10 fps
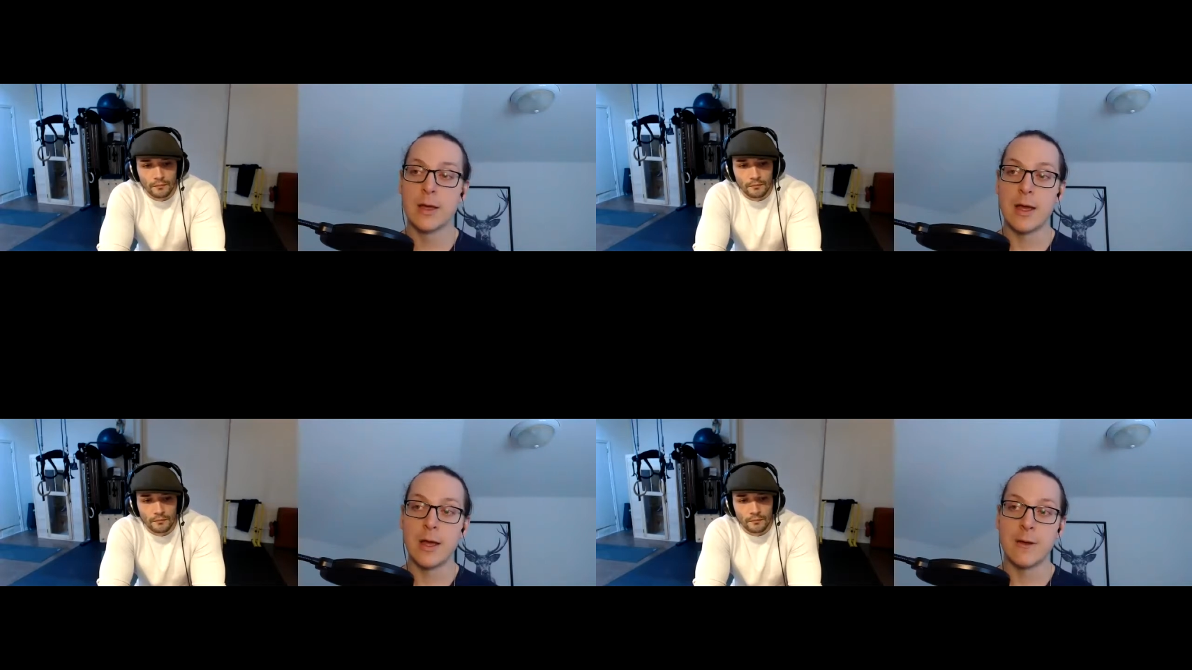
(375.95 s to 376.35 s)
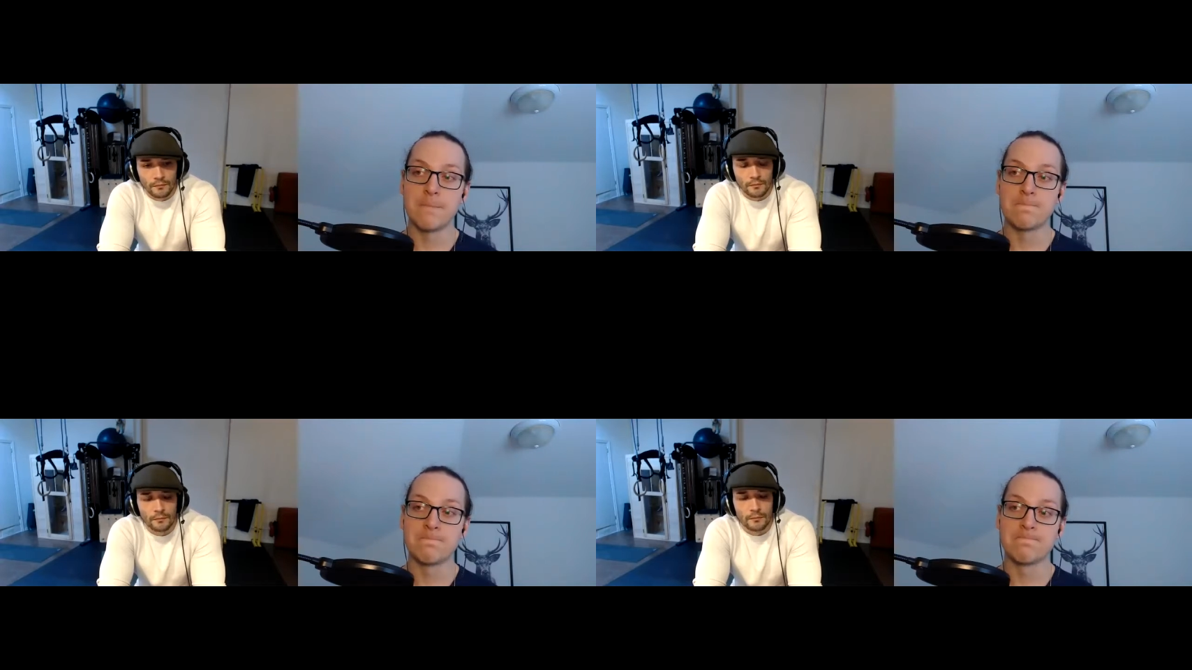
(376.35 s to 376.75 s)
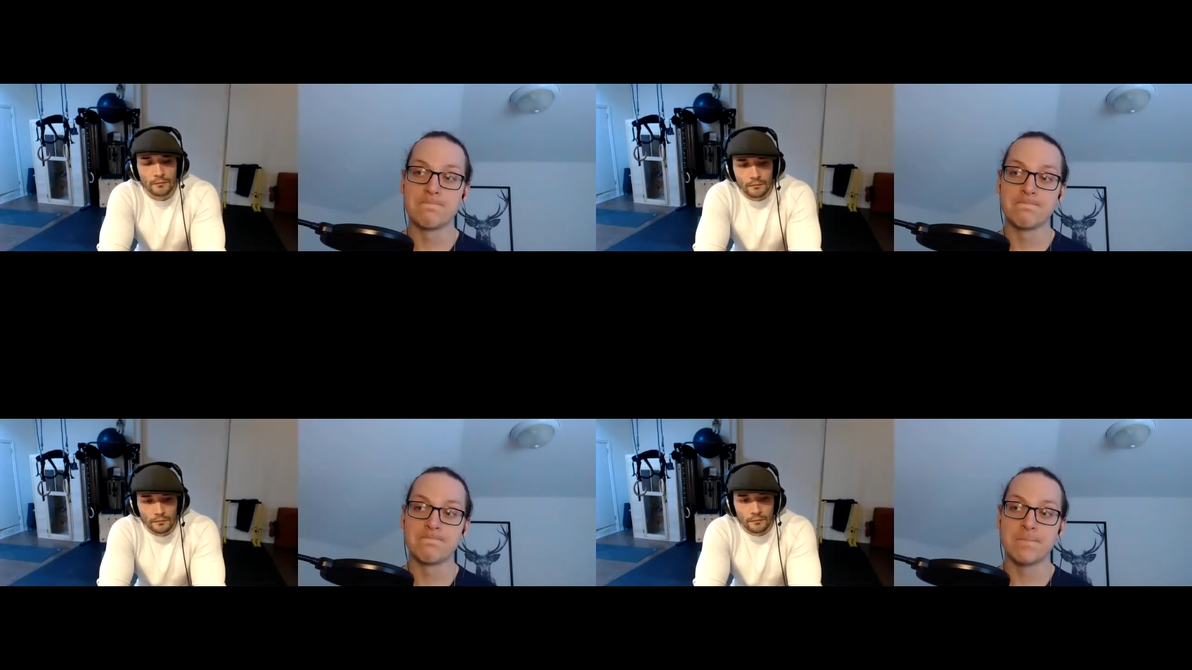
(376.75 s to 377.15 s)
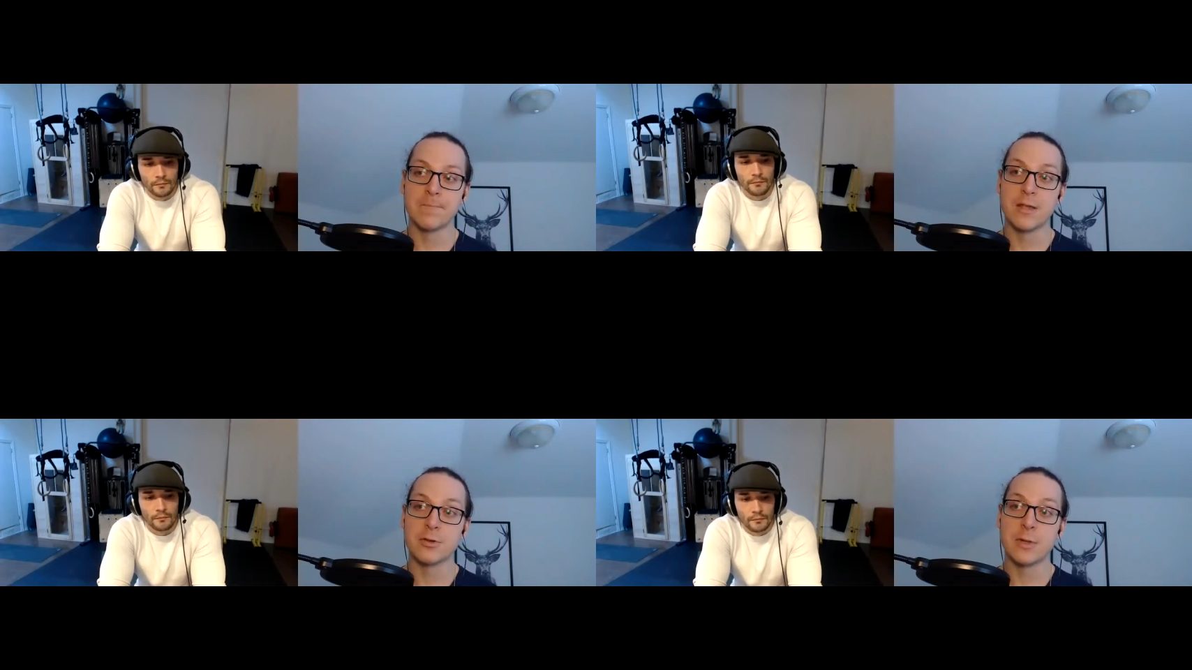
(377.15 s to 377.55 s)
Speaker 1: Um,
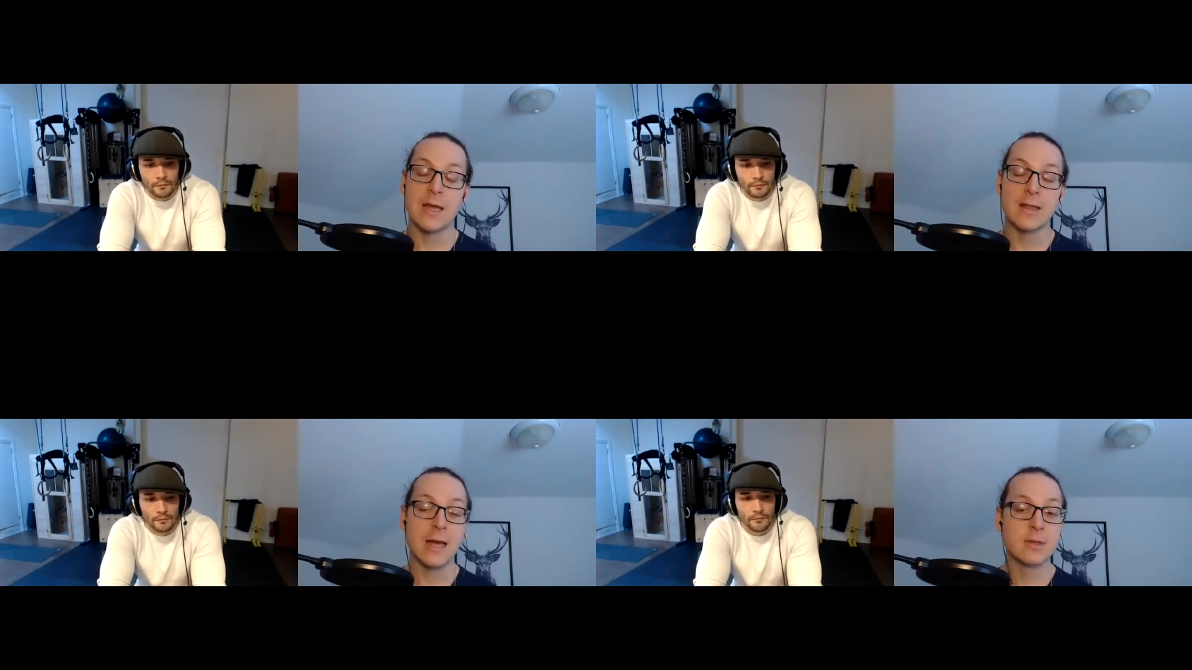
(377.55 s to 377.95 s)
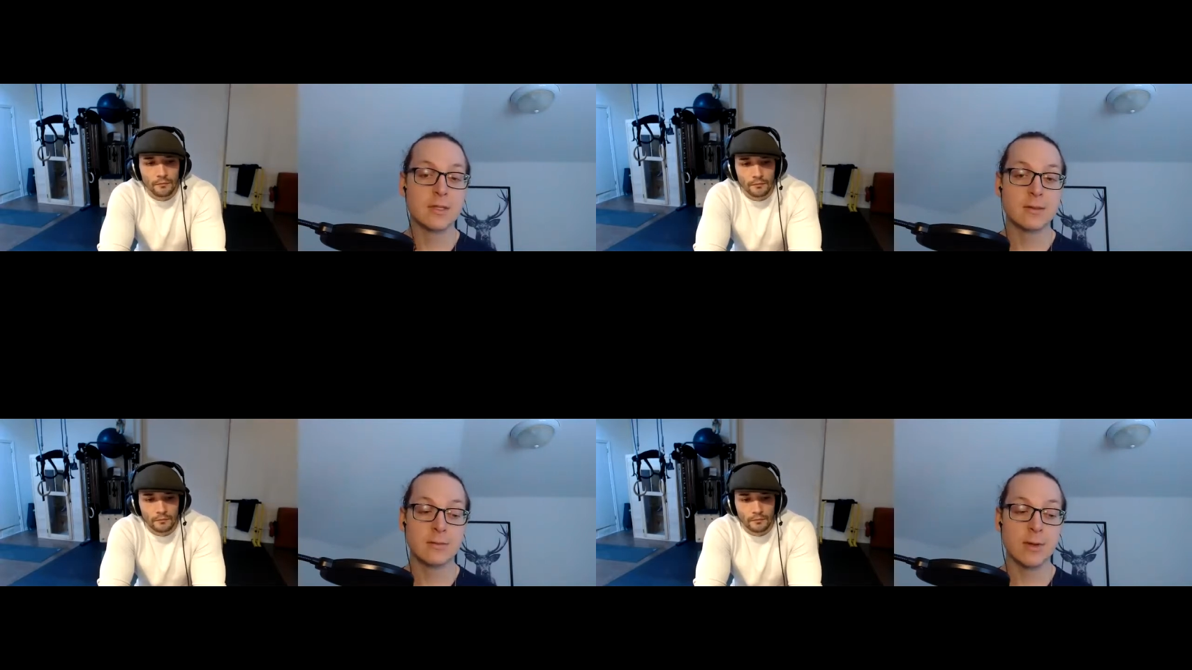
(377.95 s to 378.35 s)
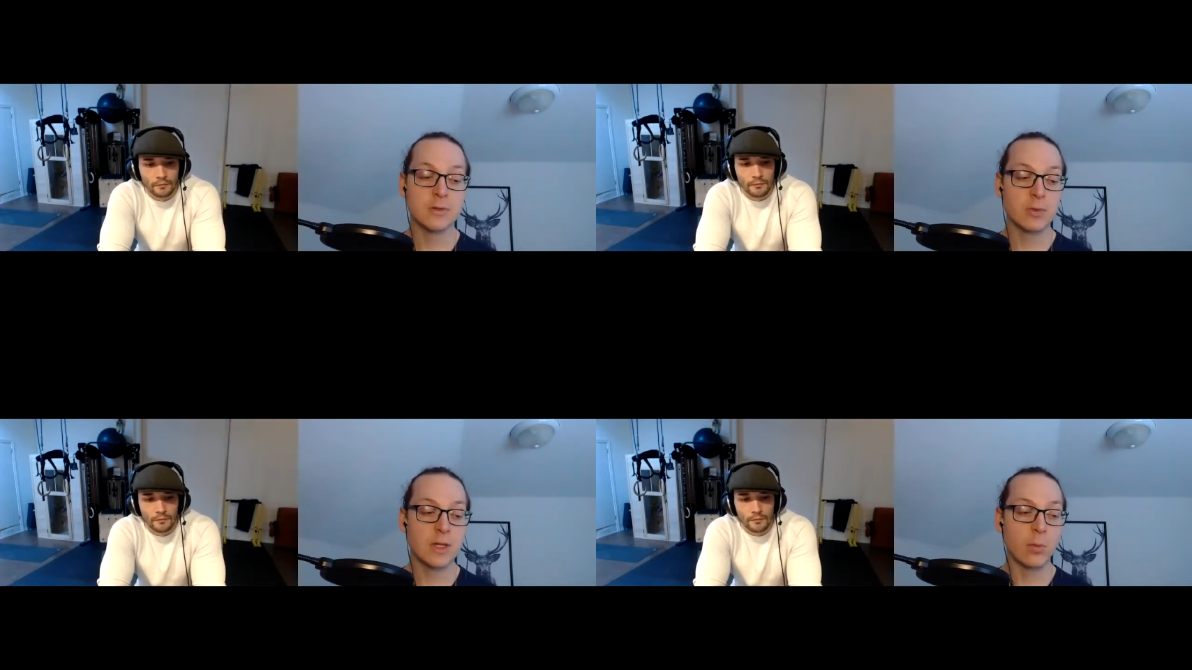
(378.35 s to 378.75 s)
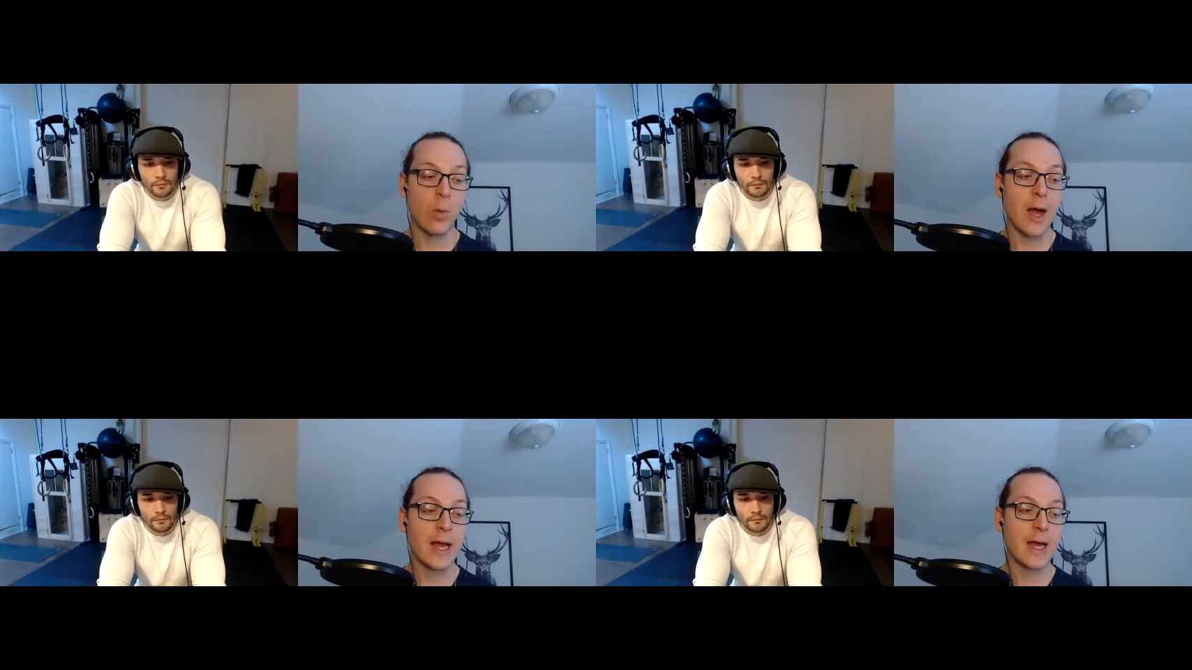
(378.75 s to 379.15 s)
so yeah, that was that's really
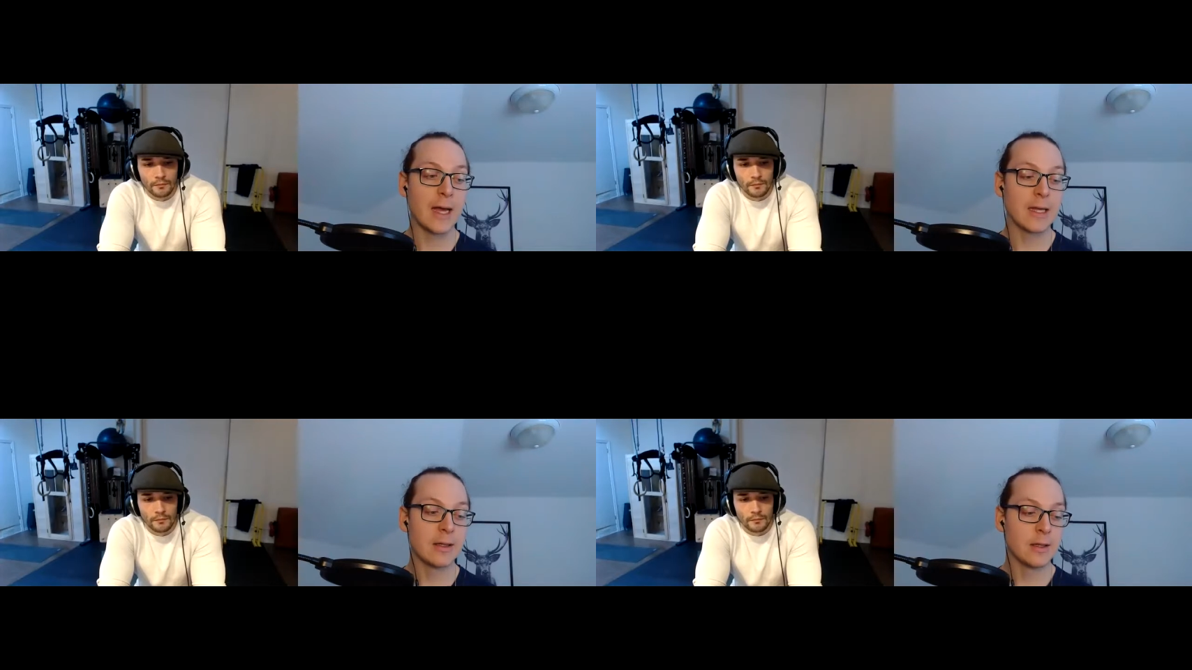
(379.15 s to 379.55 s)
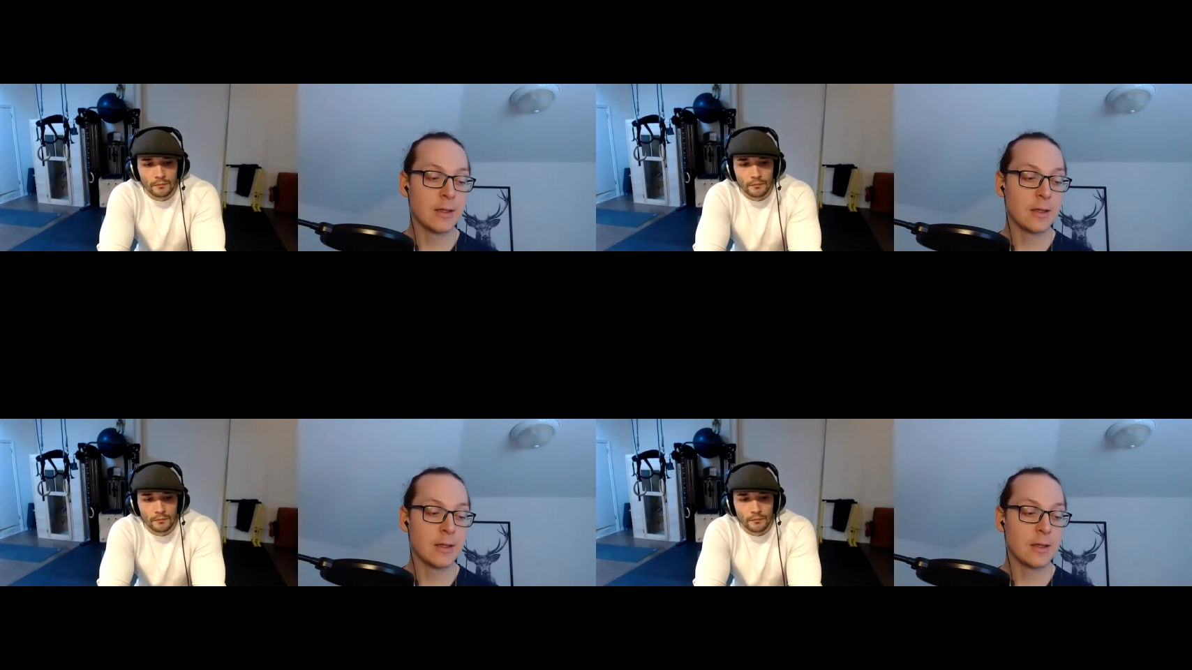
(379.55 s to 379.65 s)
why I